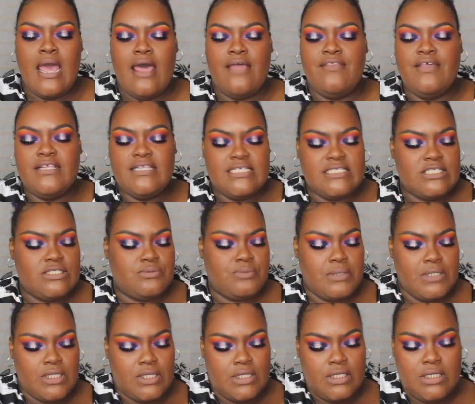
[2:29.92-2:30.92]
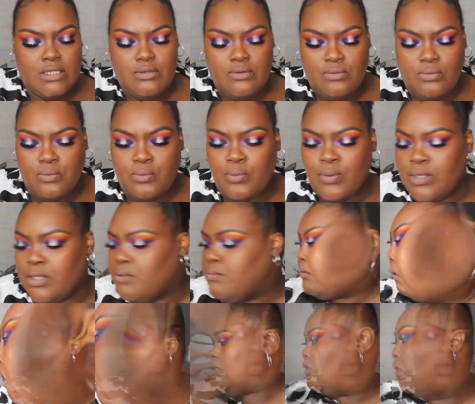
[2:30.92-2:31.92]
I think this is really really
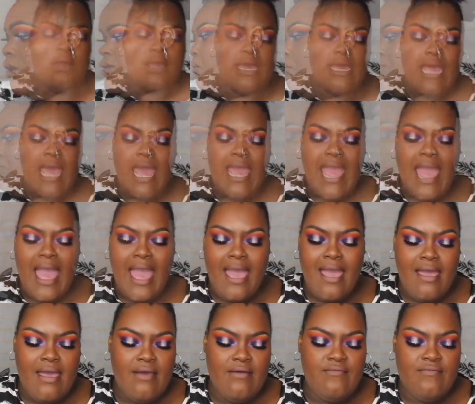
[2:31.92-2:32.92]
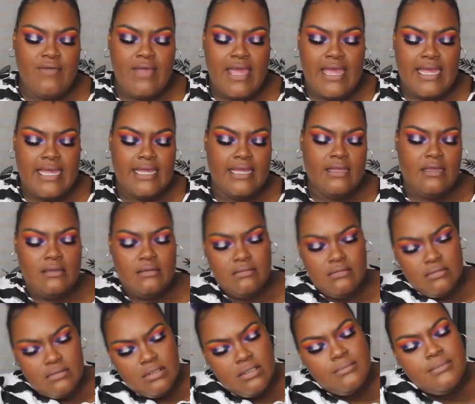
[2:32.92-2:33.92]
really dope okay I have a
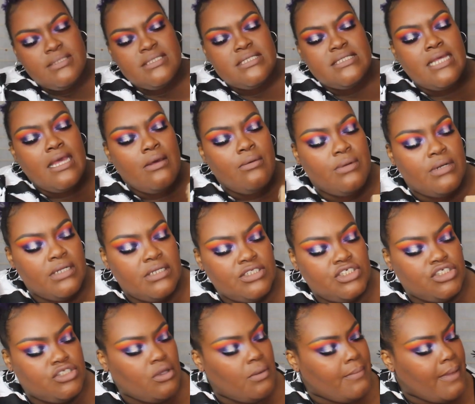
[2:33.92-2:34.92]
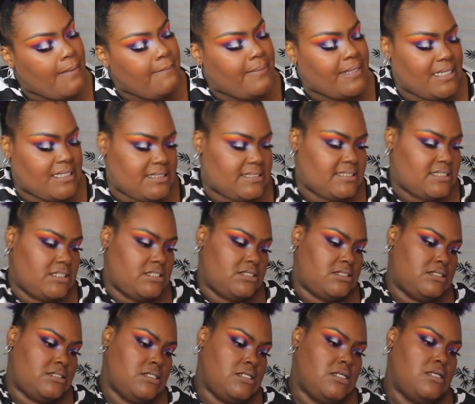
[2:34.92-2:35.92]
let me see I want to show my
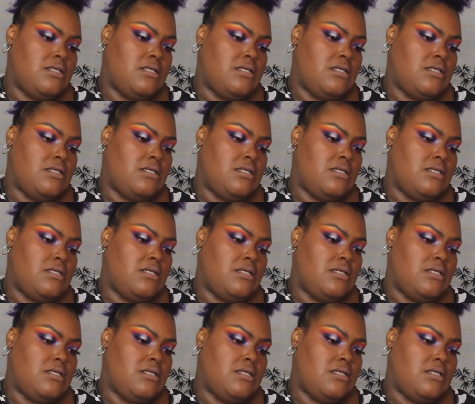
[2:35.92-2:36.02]
business